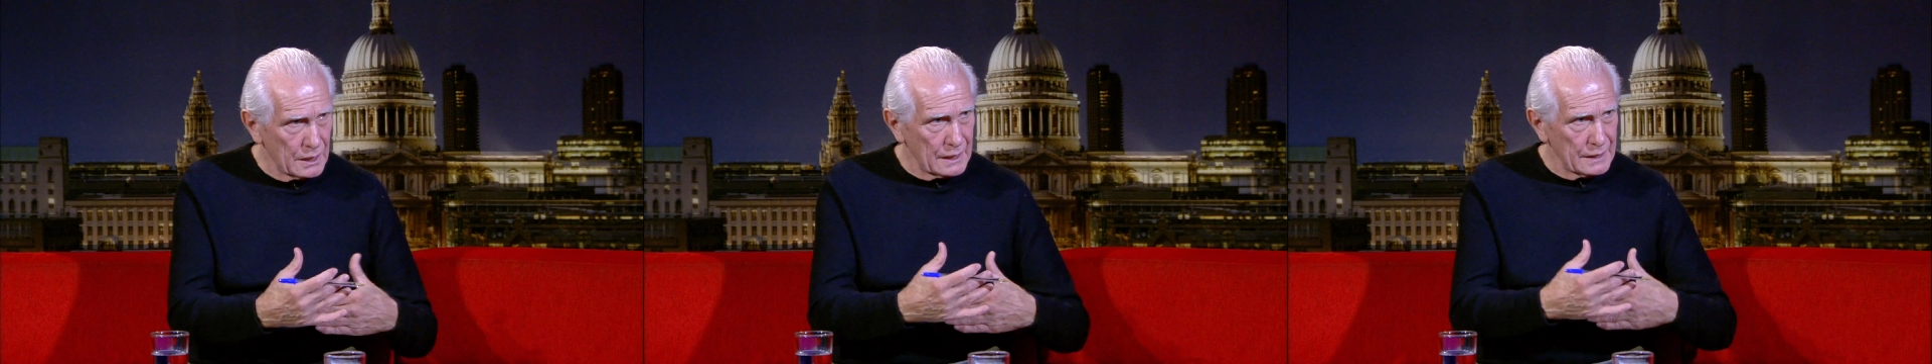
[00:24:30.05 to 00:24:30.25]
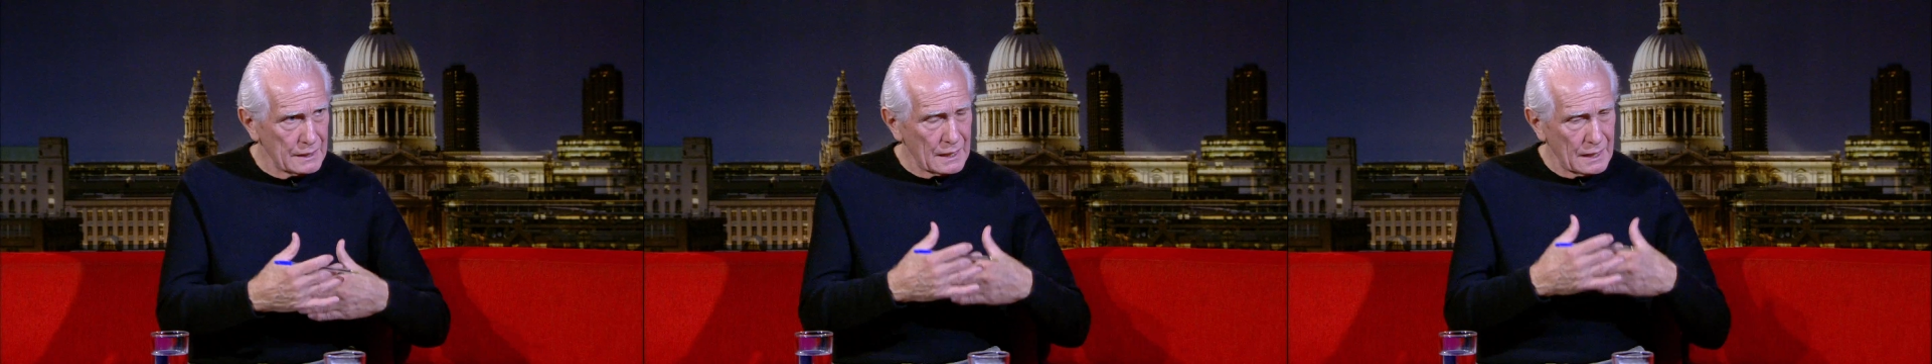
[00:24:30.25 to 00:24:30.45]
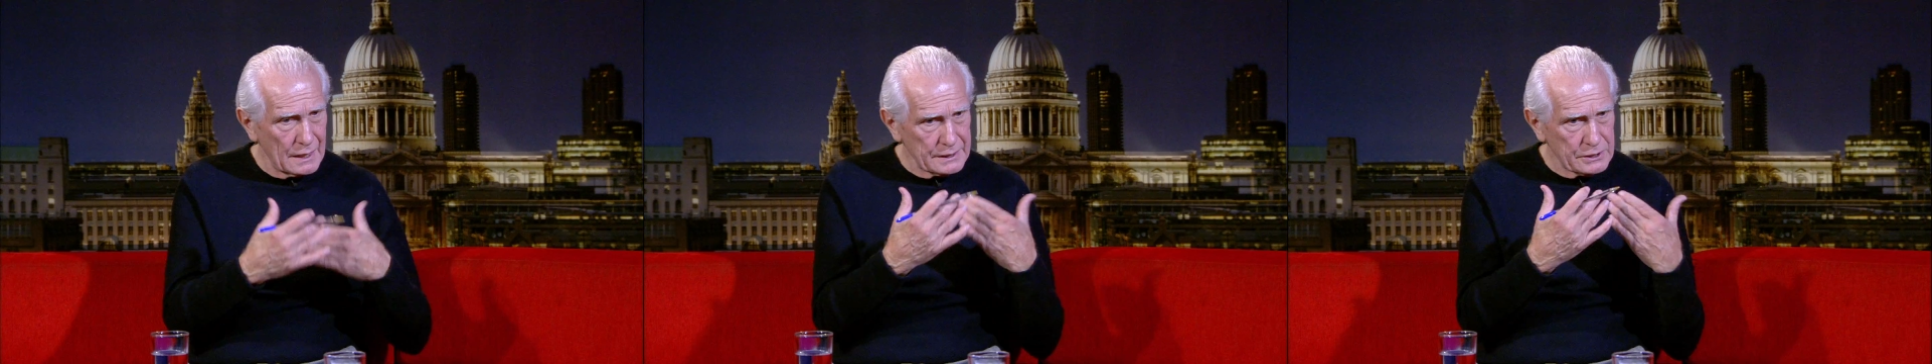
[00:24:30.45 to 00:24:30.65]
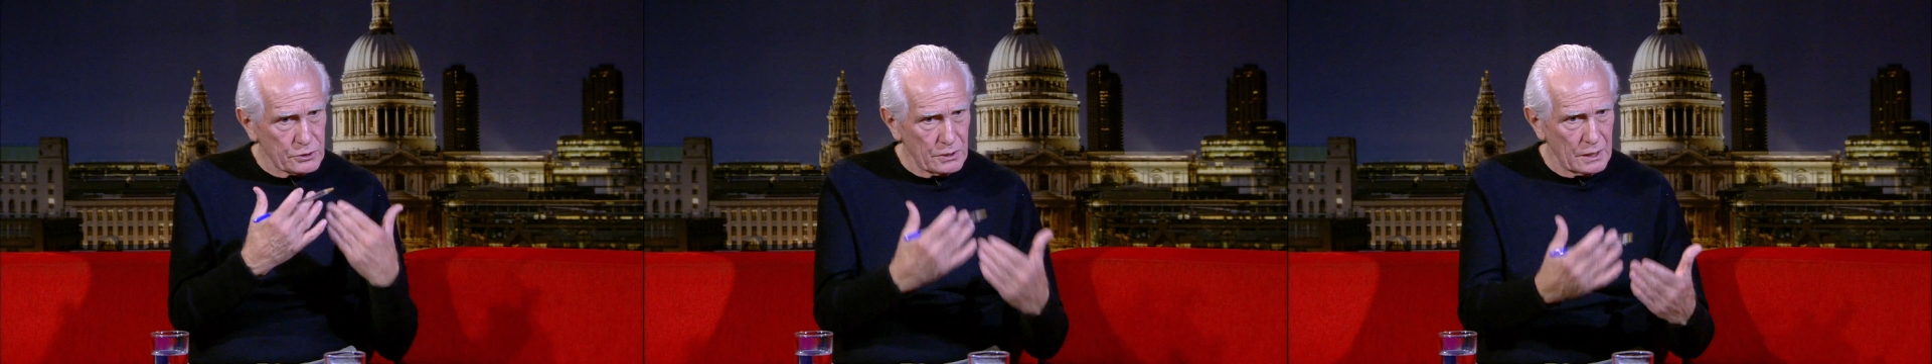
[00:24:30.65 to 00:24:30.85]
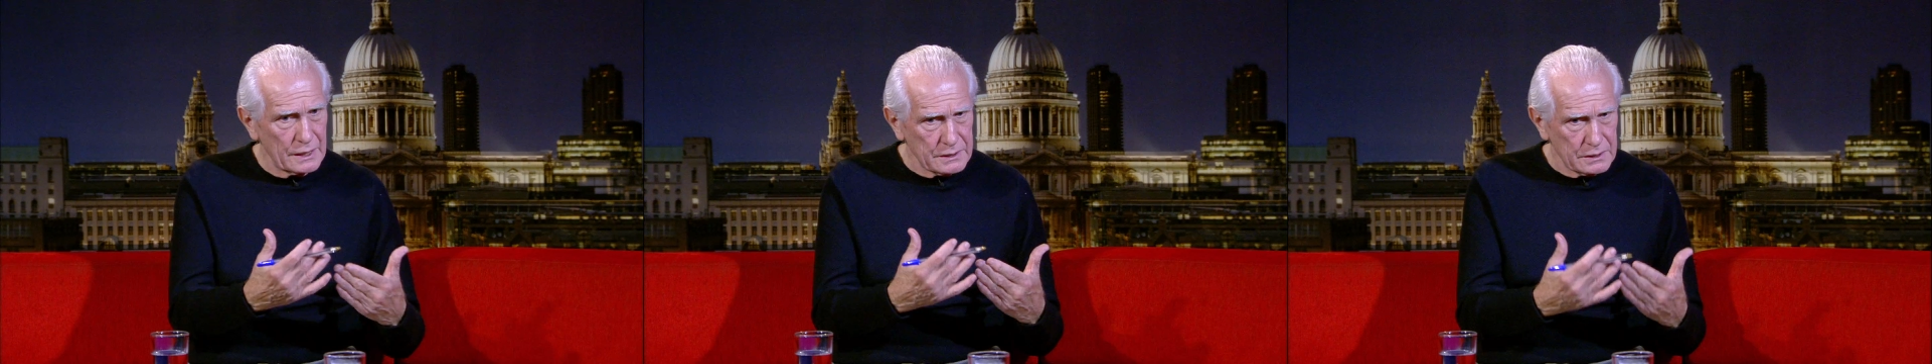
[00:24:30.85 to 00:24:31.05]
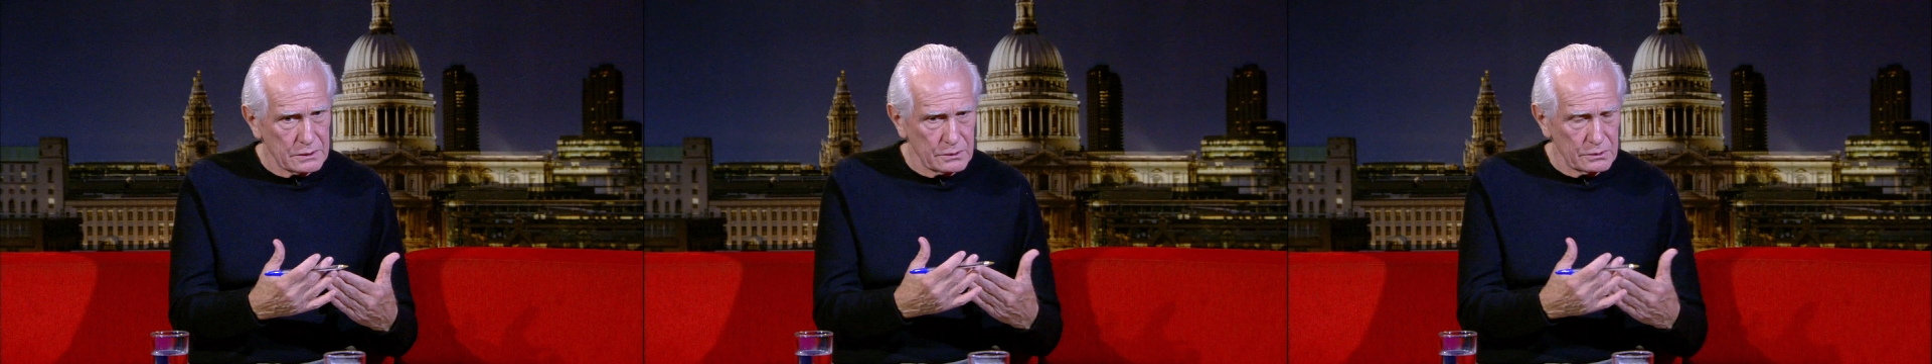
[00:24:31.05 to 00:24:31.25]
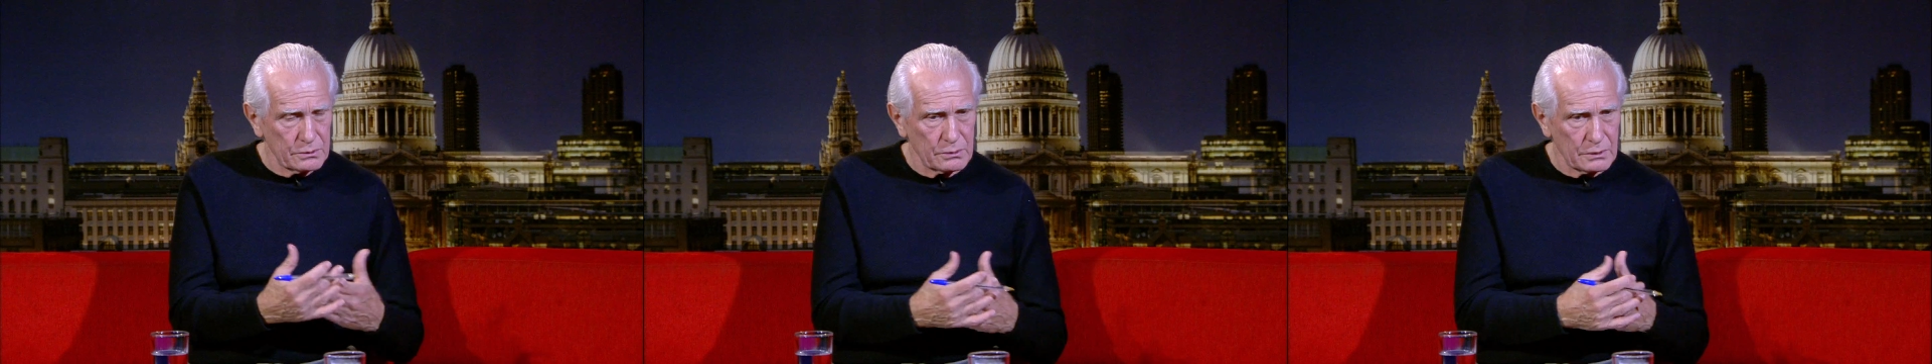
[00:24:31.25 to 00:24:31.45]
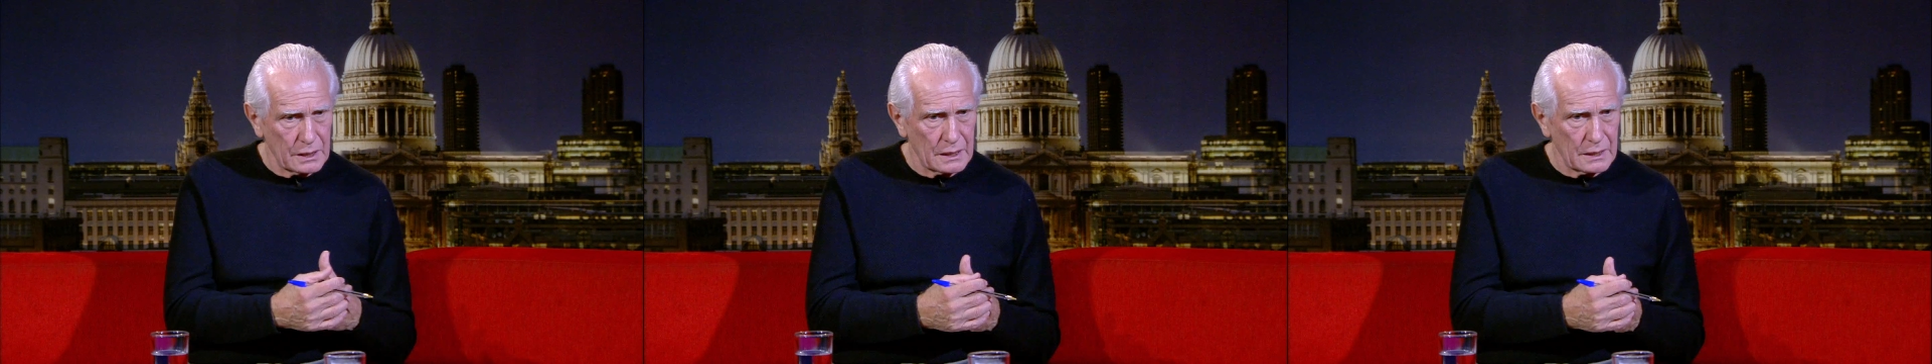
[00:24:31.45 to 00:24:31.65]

and I try to